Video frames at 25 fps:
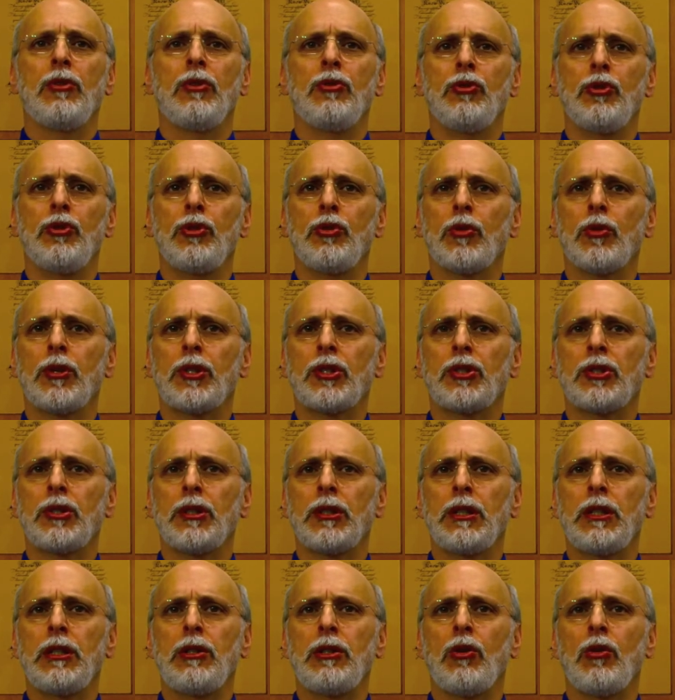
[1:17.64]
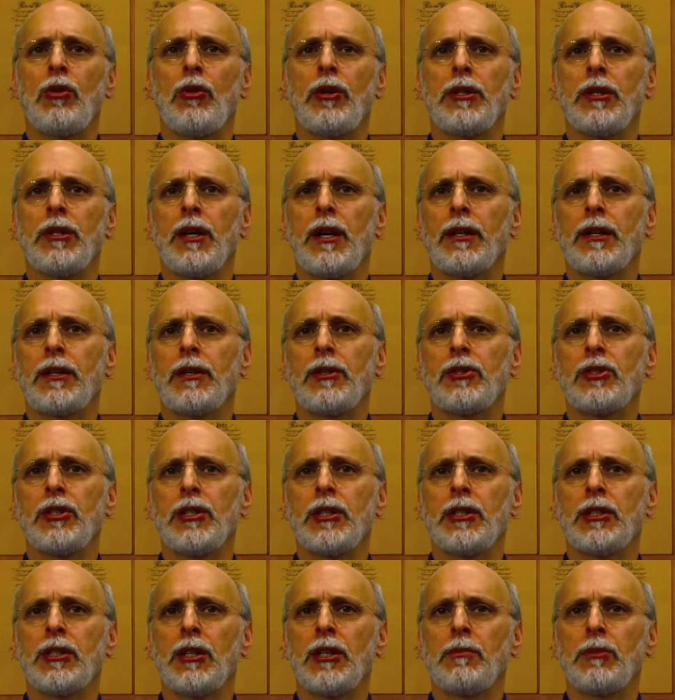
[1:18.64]
New York City or Yonkers
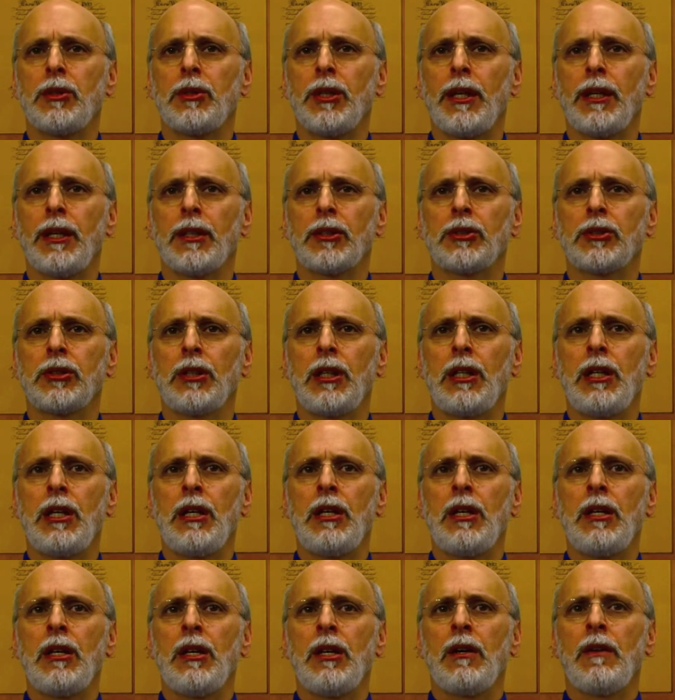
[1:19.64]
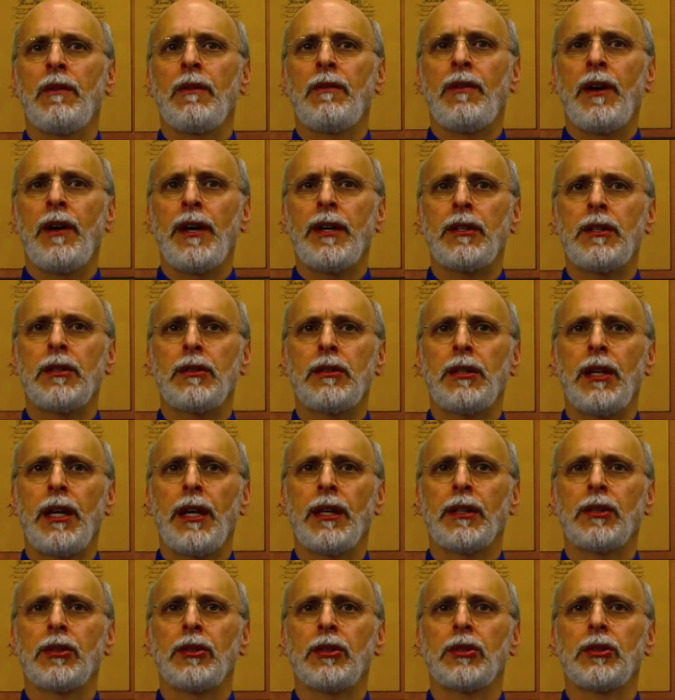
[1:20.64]
income tax, FICA
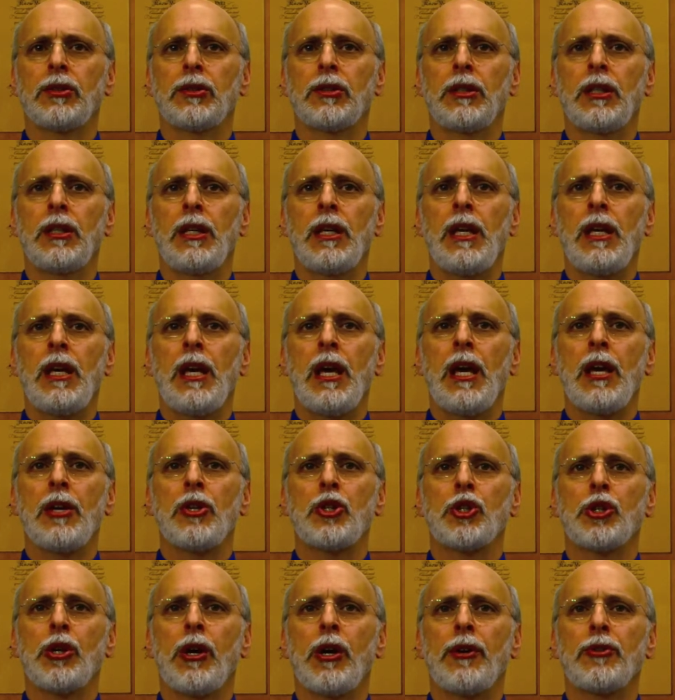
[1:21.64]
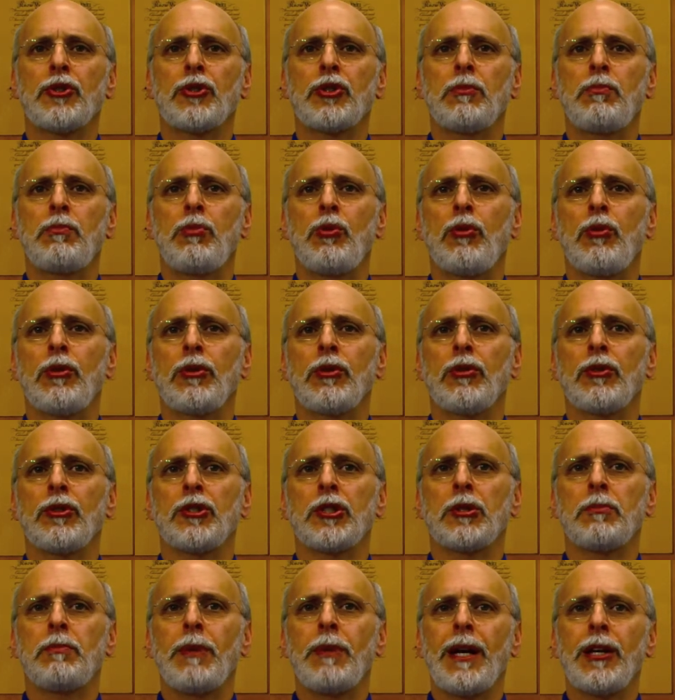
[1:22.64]
taxes, and child support or
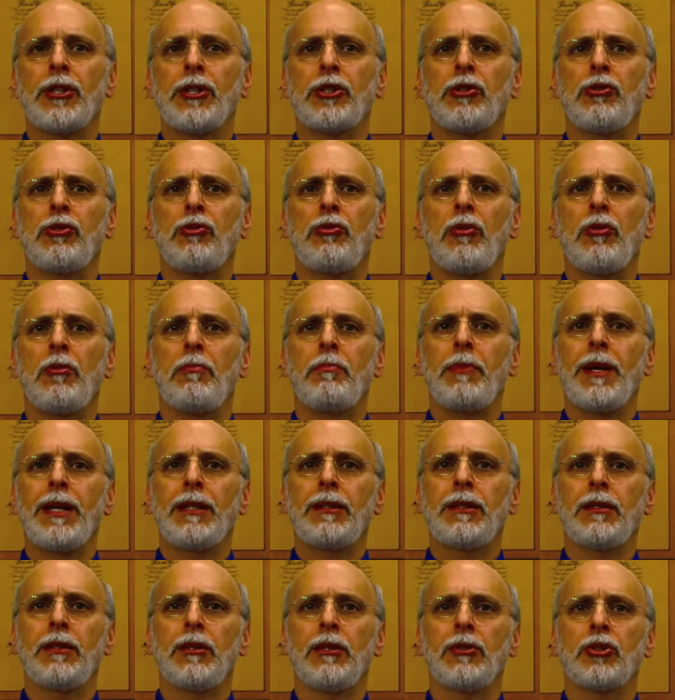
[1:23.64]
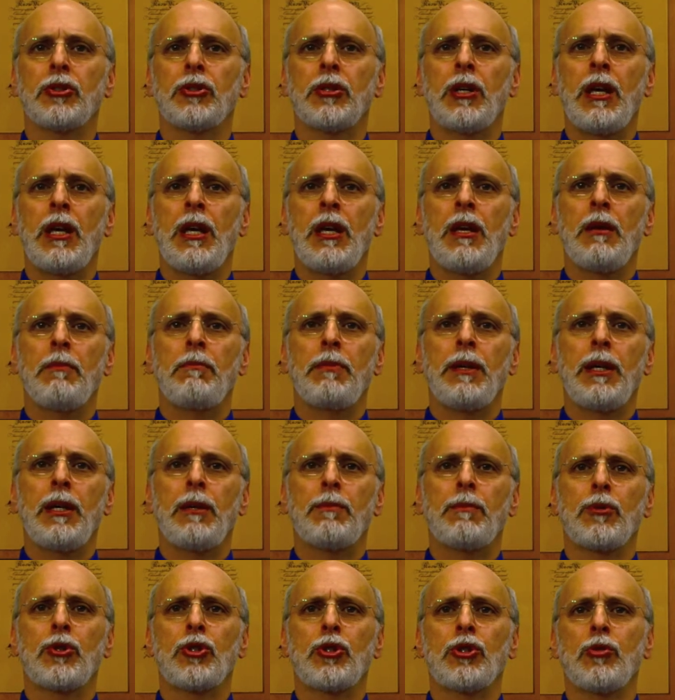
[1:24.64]
spousal maintenance paid
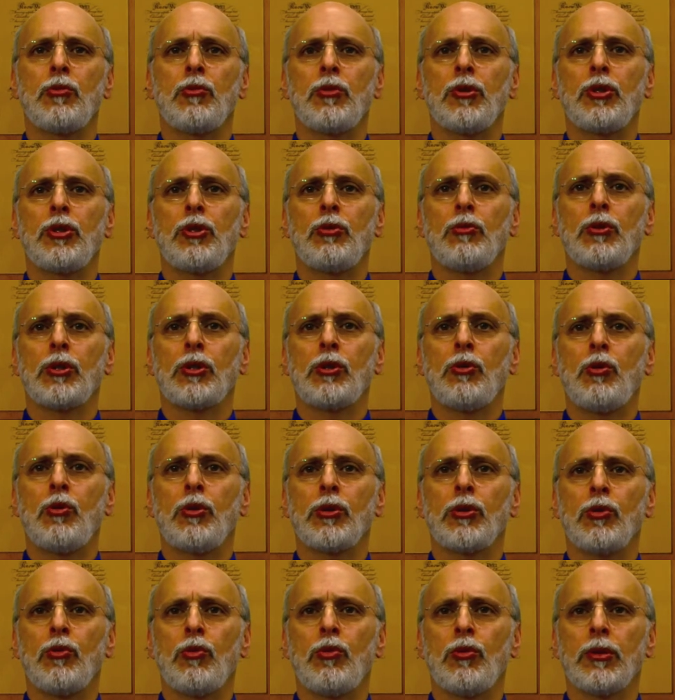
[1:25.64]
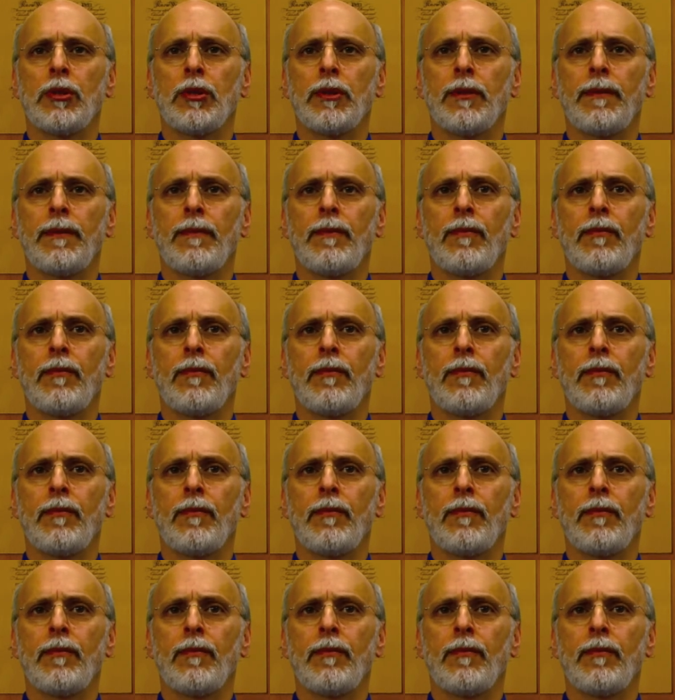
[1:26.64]
pursuant to a court order.